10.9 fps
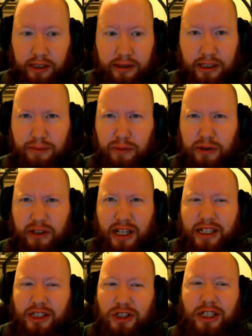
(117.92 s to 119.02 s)
let's be real, that
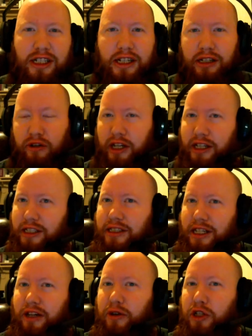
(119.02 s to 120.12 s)
is cheating. Granted, it's an
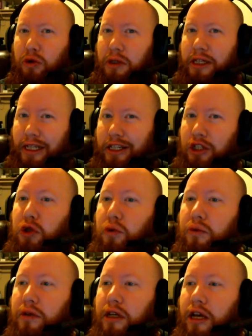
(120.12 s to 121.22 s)
area you can get
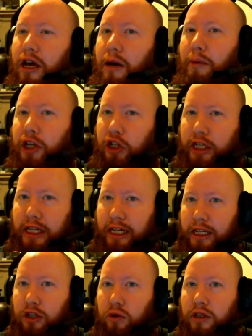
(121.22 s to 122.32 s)
into, but you're getting
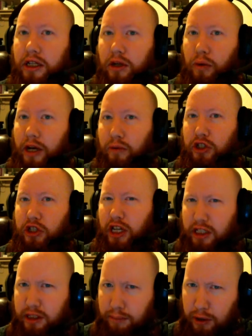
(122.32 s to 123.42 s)
into it in a way you're not
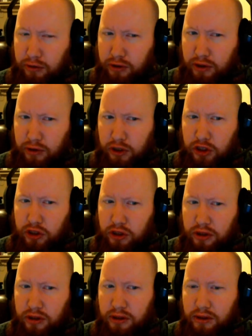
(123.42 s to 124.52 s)
supposed to.
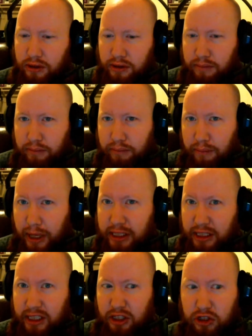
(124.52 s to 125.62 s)

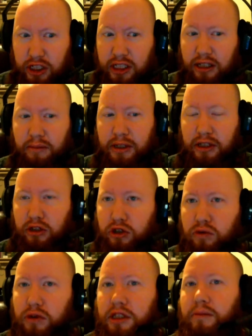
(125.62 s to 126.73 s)
You're cheating. I mean, you're
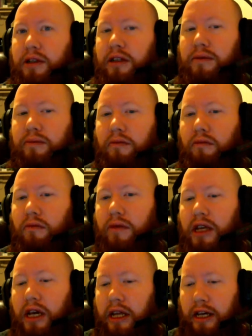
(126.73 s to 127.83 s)
doing something
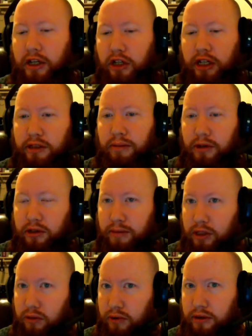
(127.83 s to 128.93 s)
that you're not supposed to be
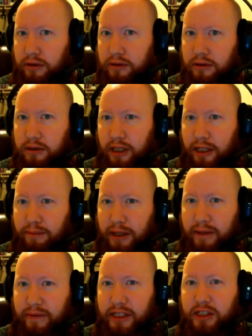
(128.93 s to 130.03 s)
doing. That, by
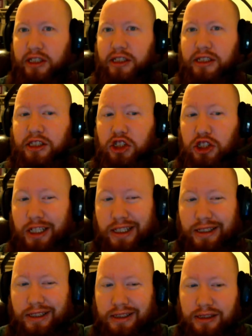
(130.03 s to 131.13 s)
definition, is
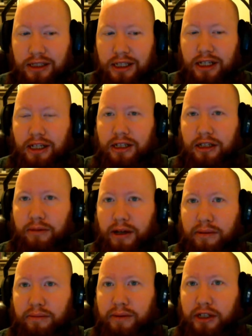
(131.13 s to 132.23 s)
cheating. You may
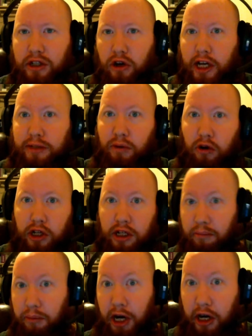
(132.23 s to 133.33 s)
be, exploiting a
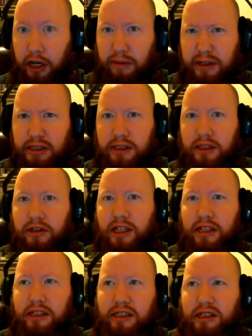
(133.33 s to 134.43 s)
bug, but still,
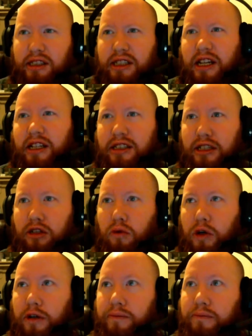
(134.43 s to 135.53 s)
it's kind of like saying,
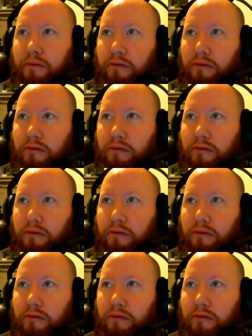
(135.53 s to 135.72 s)
well,